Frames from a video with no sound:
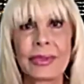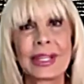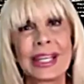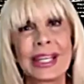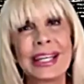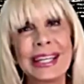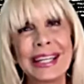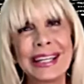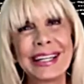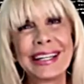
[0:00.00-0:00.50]

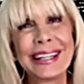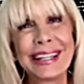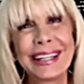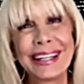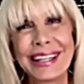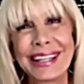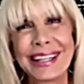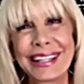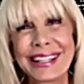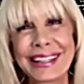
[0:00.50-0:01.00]
30
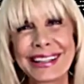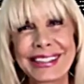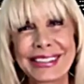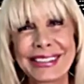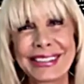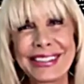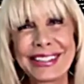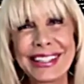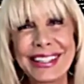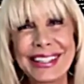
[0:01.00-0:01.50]

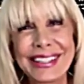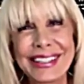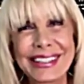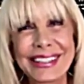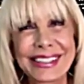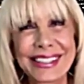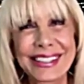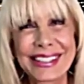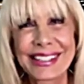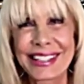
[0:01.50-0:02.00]

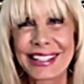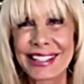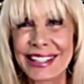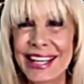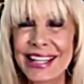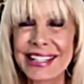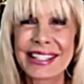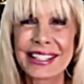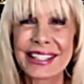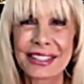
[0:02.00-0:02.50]
years.
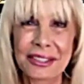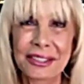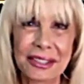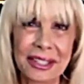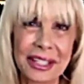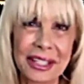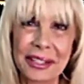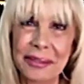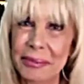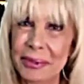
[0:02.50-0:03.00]
That's
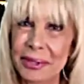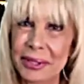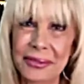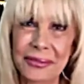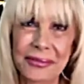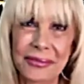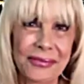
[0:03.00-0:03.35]
incredible.